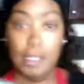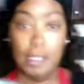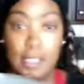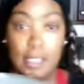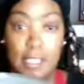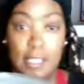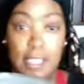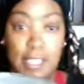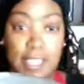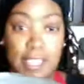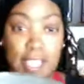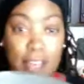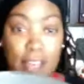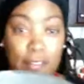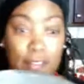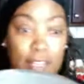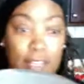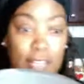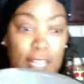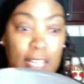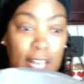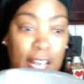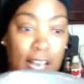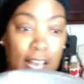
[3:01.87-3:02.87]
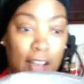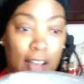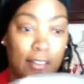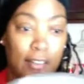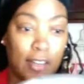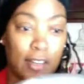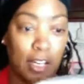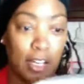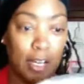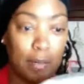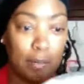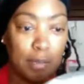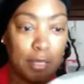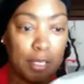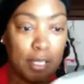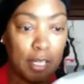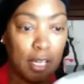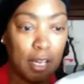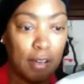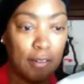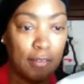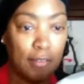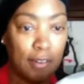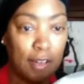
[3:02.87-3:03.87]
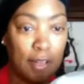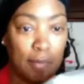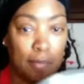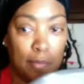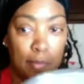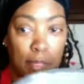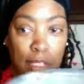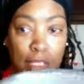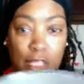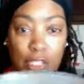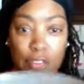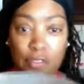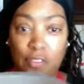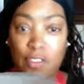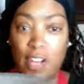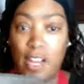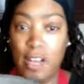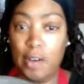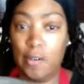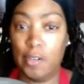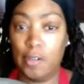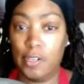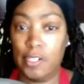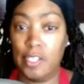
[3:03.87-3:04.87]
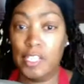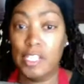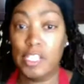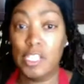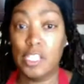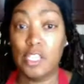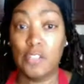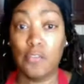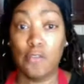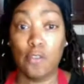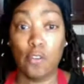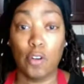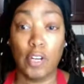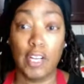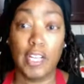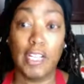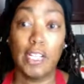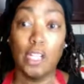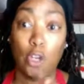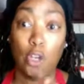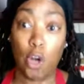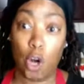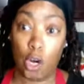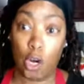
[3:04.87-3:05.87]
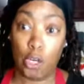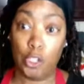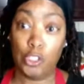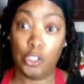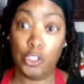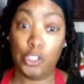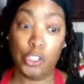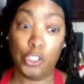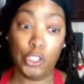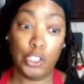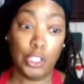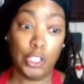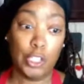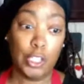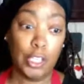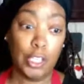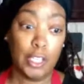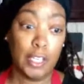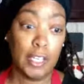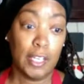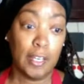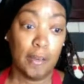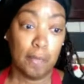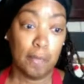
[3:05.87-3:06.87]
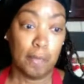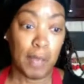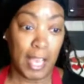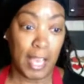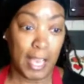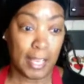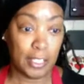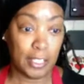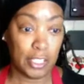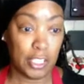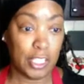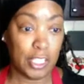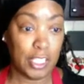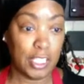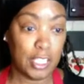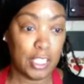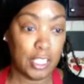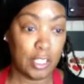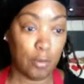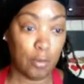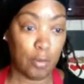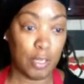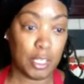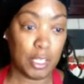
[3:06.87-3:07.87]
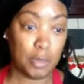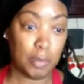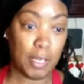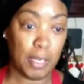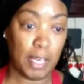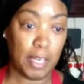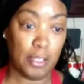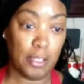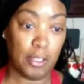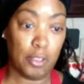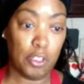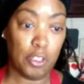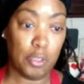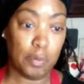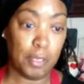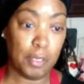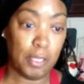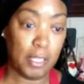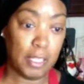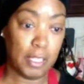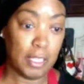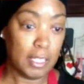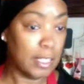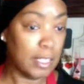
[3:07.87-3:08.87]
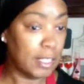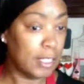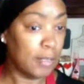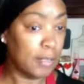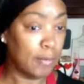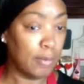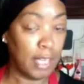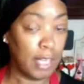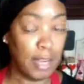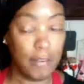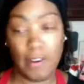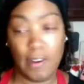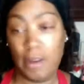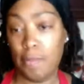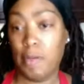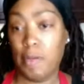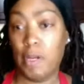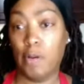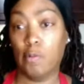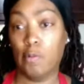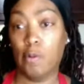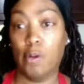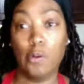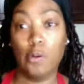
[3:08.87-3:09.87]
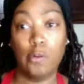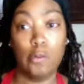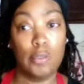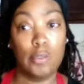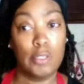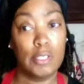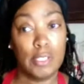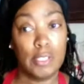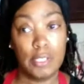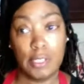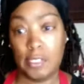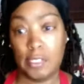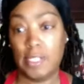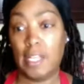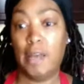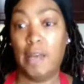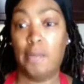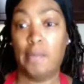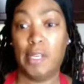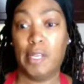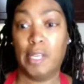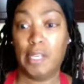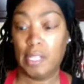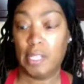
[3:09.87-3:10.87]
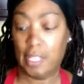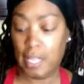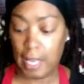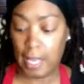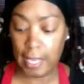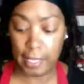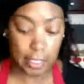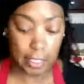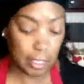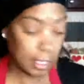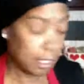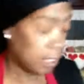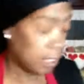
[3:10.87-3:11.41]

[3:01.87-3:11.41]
7.5 cups of unbleached flour, and this is for a large batch. This is the recipe I use because whenever I make rolls, I make a lot.